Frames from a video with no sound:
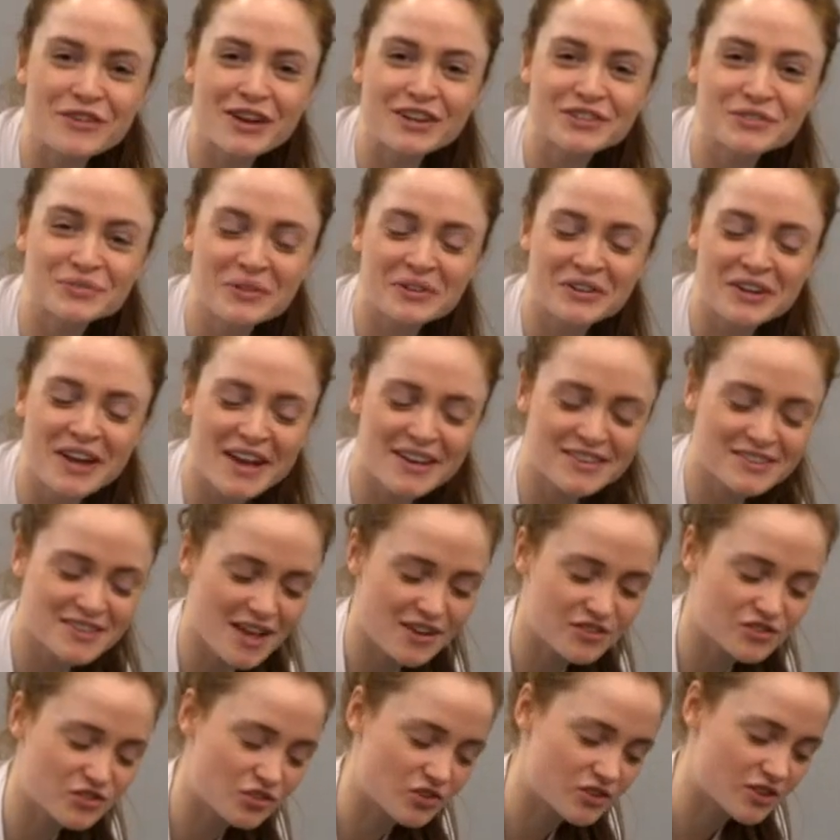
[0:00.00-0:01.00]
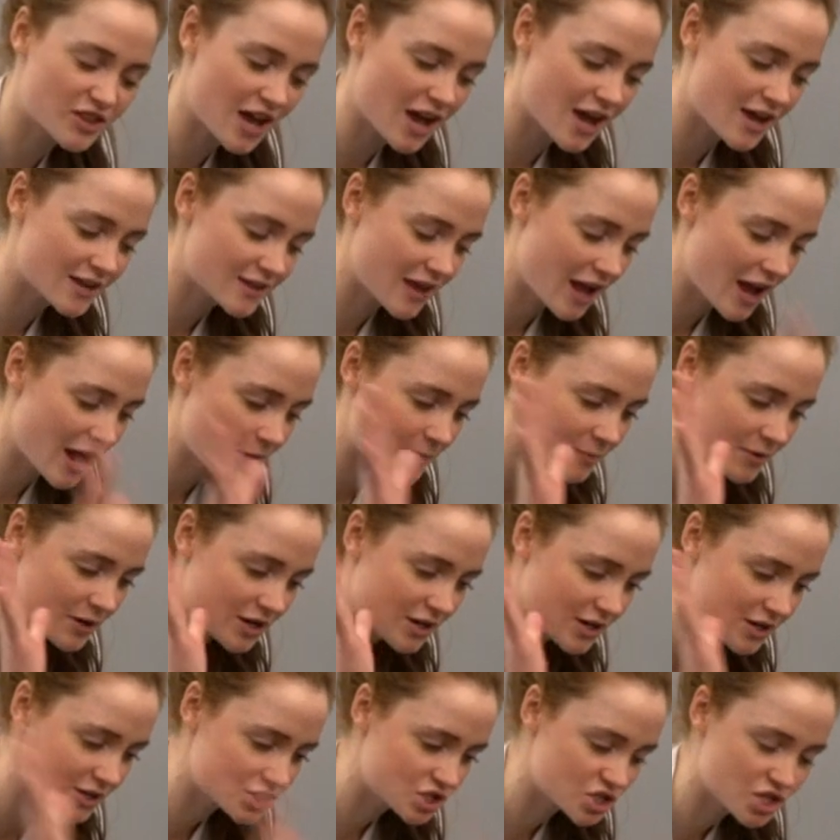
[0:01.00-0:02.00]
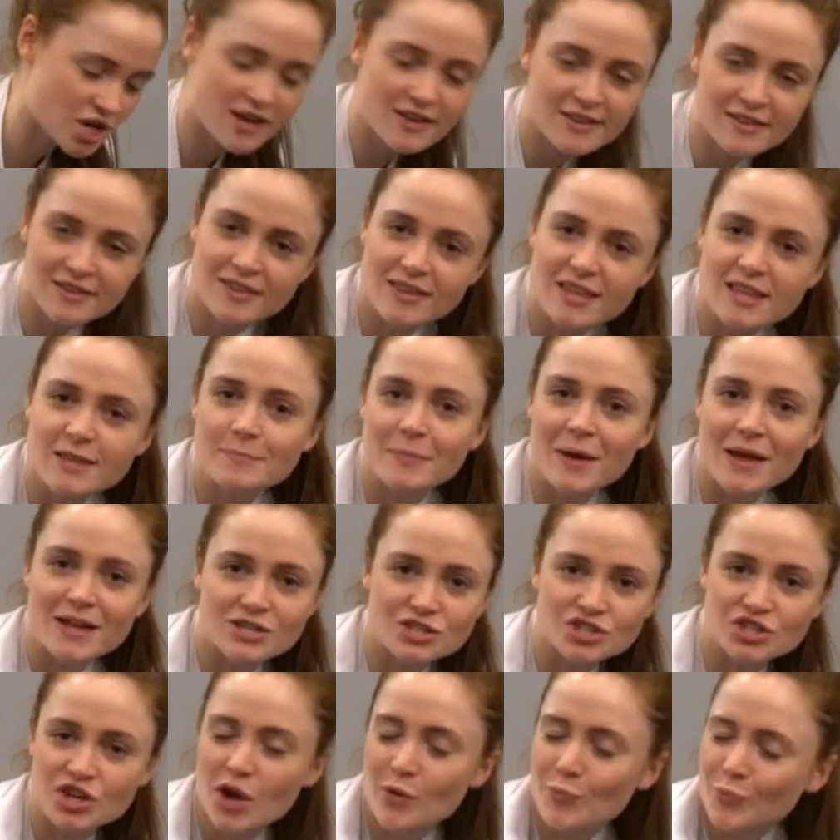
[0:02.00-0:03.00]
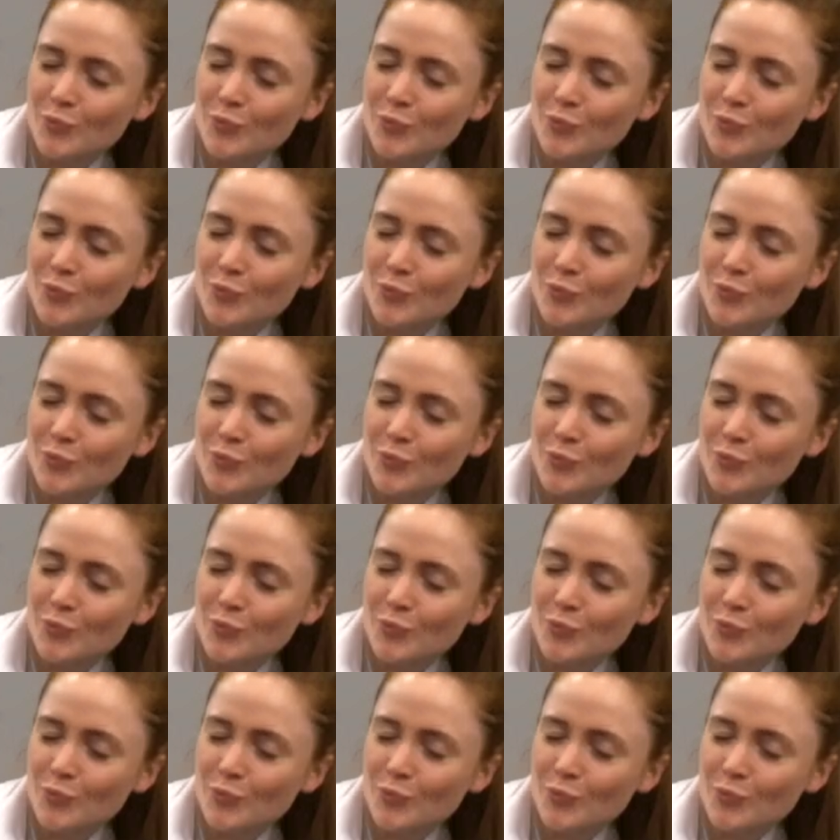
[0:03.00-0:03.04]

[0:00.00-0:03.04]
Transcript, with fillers: on to our next exercise, I'm going to adjust this bench up.